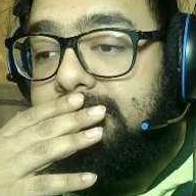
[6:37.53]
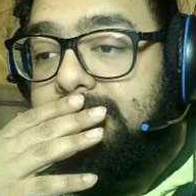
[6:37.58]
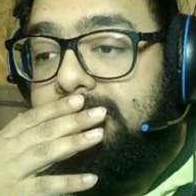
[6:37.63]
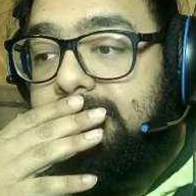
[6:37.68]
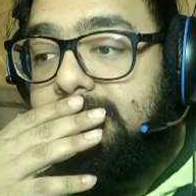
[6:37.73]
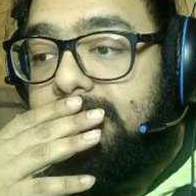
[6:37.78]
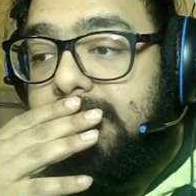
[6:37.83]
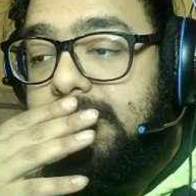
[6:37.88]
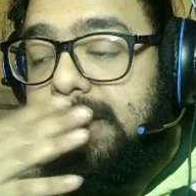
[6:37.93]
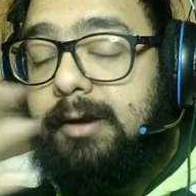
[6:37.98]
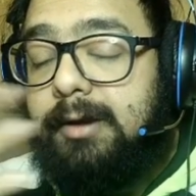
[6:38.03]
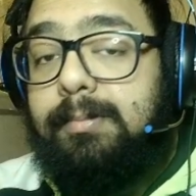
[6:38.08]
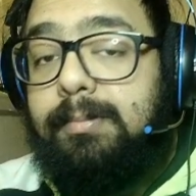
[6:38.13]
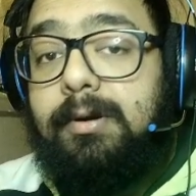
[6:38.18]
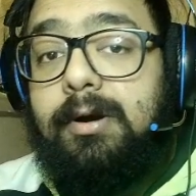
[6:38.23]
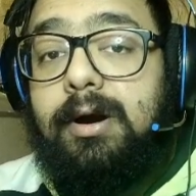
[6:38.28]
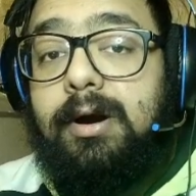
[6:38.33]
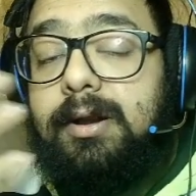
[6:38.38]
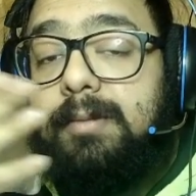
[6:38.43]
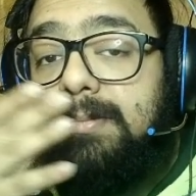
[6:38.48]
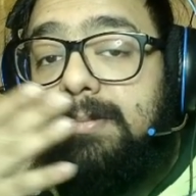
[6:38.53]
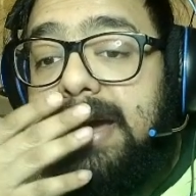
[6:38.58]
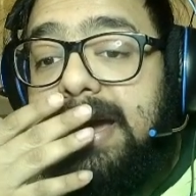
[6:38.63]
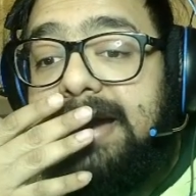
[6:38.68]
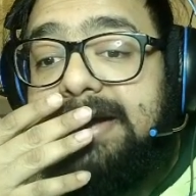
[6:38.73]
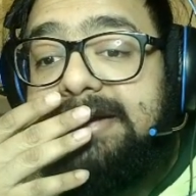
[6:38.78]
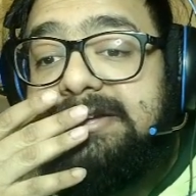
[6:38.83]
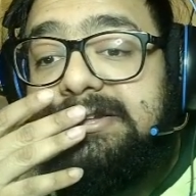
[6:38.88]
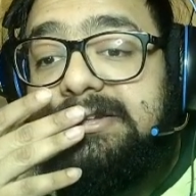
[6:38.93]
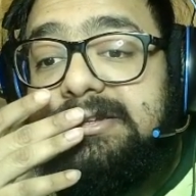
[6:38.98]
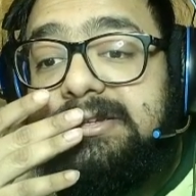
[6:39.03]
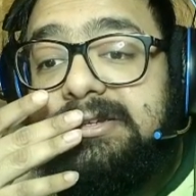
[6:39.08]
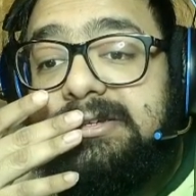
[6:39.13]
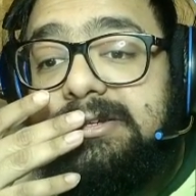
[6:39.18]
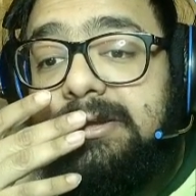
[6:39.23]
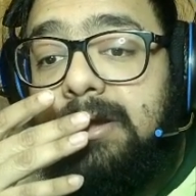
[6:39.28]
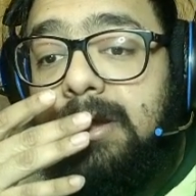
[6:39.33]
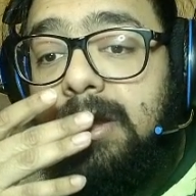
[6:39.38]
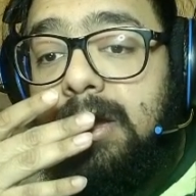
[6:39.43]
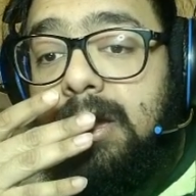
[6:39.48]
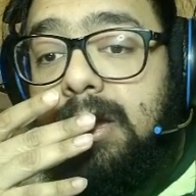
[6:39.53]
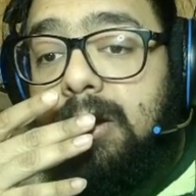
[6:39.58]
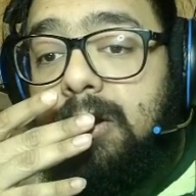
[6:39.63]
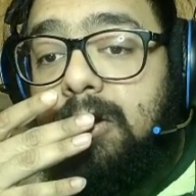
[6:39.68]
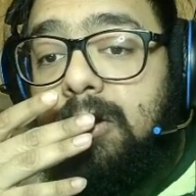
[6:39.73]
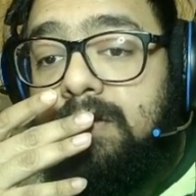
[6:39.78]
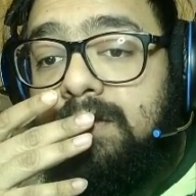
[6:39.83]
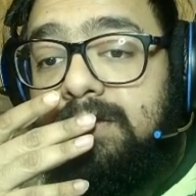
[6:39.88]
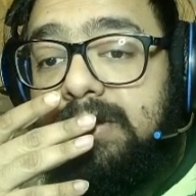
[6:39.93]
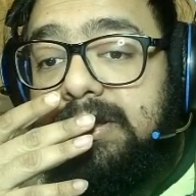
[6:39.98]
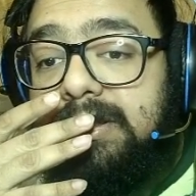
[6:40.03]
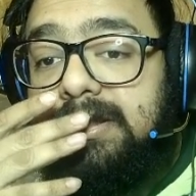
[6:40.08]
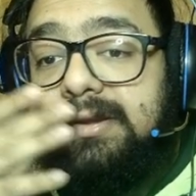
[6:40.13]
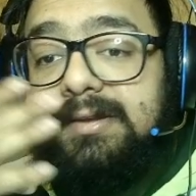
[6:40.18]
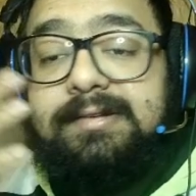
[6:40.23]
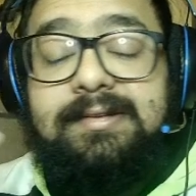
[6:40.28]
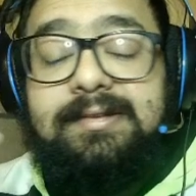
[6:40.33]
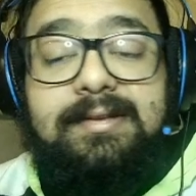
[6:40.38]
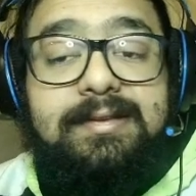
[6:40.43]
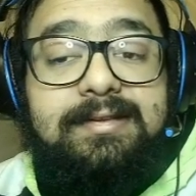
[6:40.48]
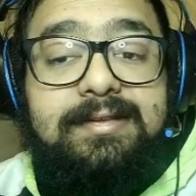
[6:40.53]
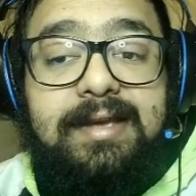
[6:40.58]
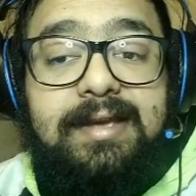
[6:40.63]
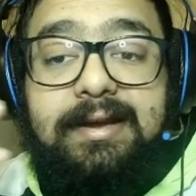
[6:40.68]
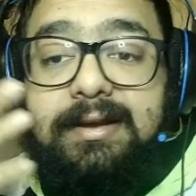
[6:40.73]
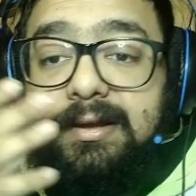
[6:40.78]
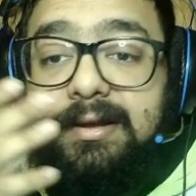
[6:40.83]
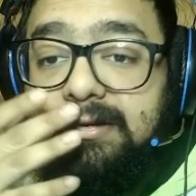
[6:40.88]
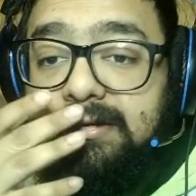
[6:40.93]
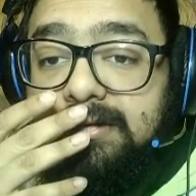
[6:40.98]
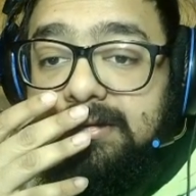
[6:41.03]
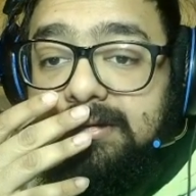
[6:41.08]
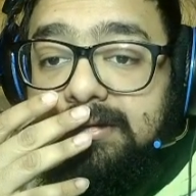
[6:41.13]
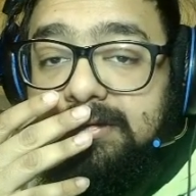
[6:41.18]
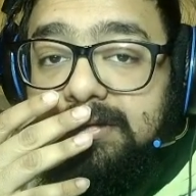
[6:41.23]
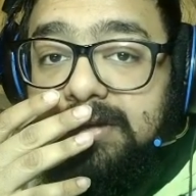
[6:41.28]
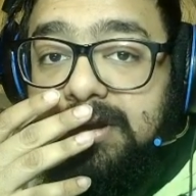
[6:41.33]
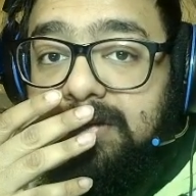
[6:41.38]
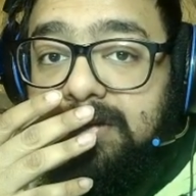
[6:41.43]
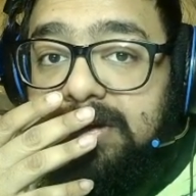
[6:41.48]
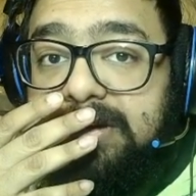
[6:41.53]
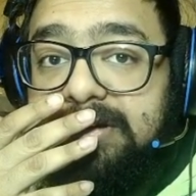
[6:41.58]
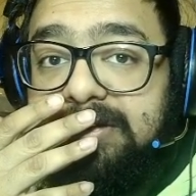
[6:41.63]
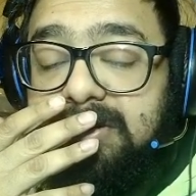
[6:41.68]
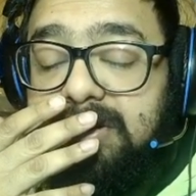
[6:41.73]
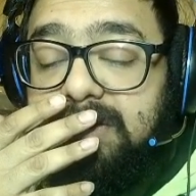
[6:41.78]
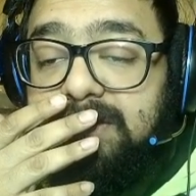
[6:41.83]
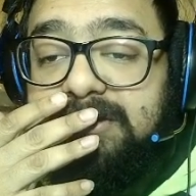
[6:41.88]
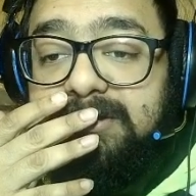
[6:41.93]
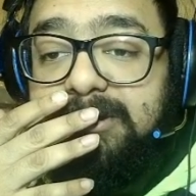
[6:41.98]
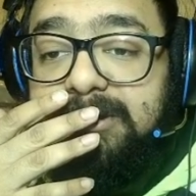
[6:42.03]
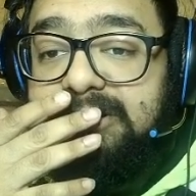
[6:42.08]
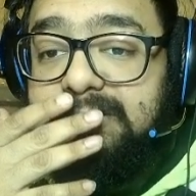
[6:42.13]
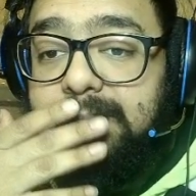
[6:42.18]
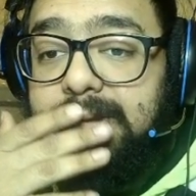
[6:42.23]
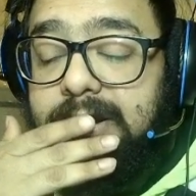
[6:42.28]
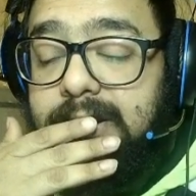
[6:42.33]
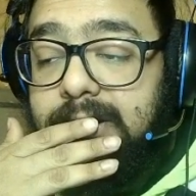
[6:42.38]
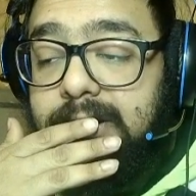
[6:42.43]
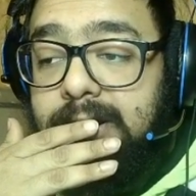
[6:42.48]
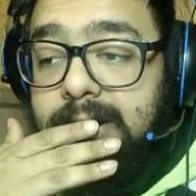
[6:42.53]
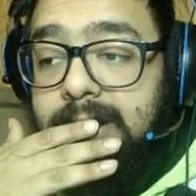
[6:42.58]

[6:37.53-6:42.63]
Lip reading: AirPod Maxes. Hopefully, the second generation of it is much better.